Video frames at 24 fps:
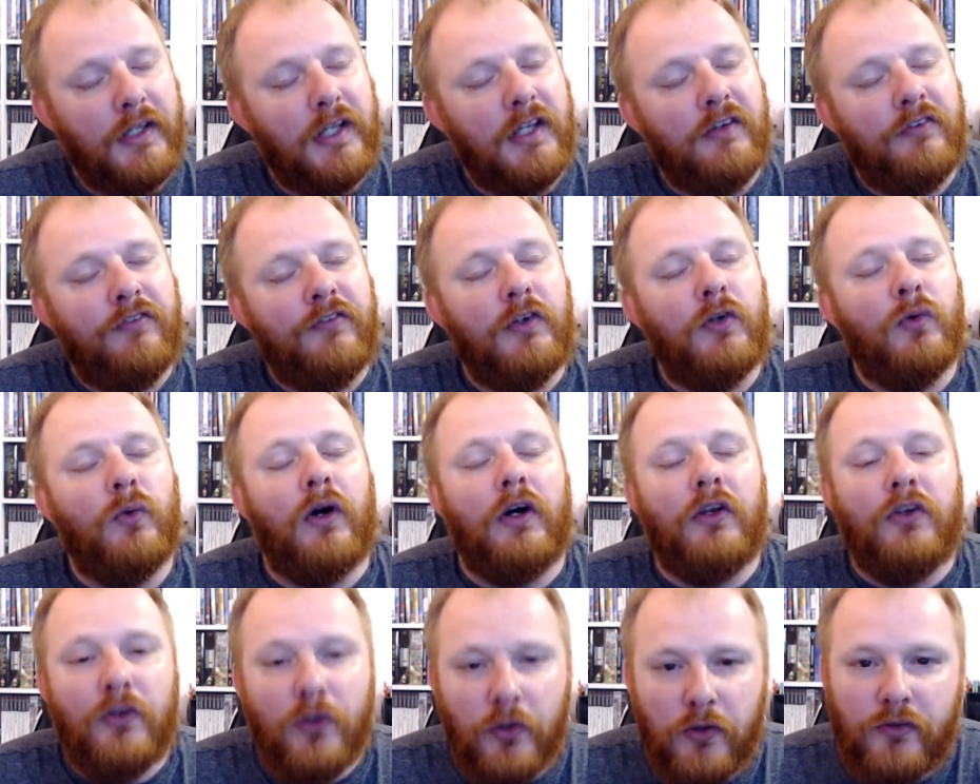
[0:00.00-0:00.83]
If you
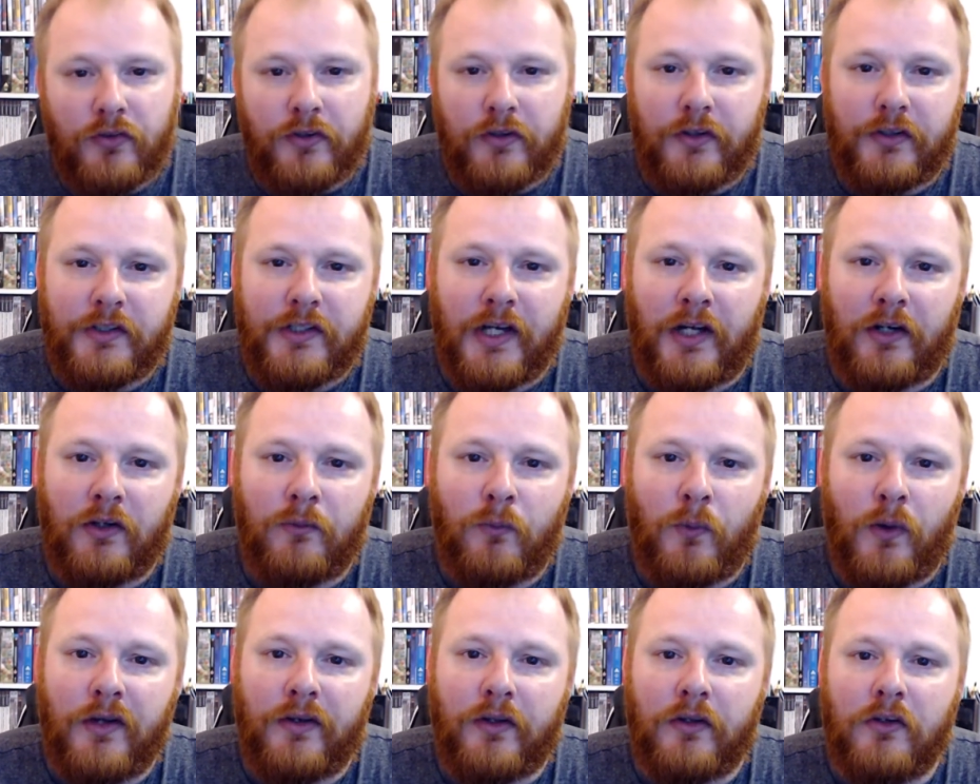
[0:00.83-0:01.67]
are new to the channel,
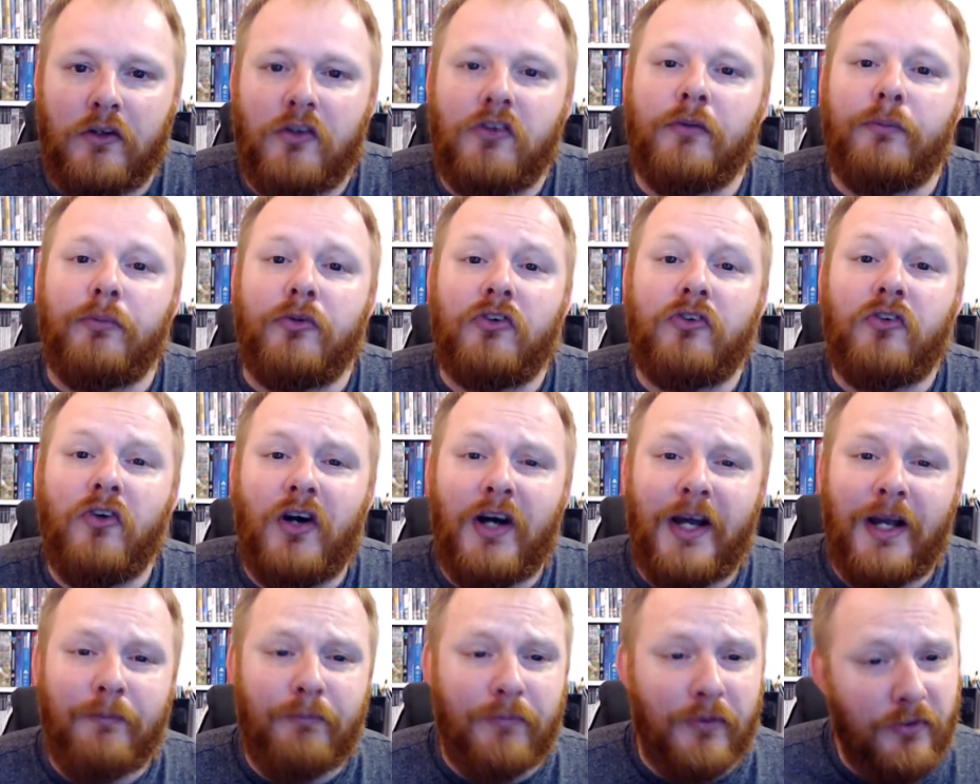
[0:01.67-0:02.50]
why don't you subscribe?